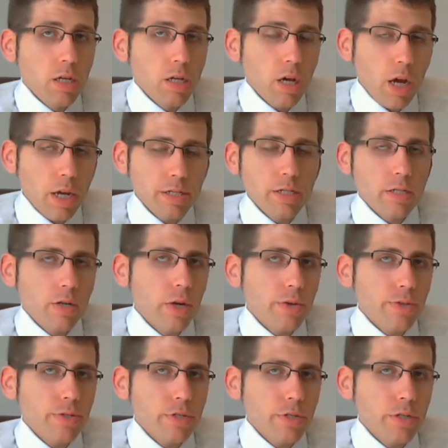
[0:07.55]
causes their
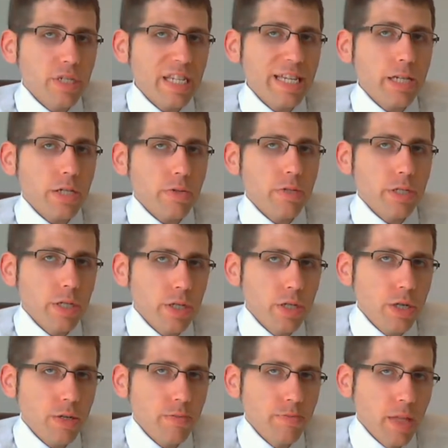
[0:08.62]
health insurance to increase each
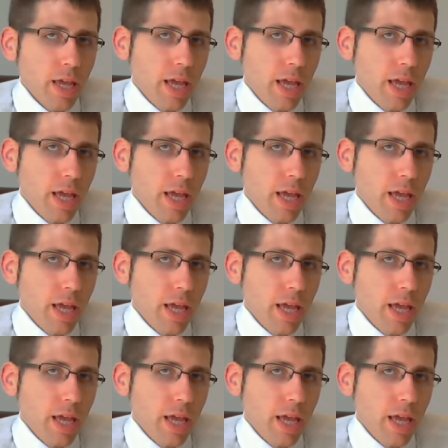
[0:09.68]
year,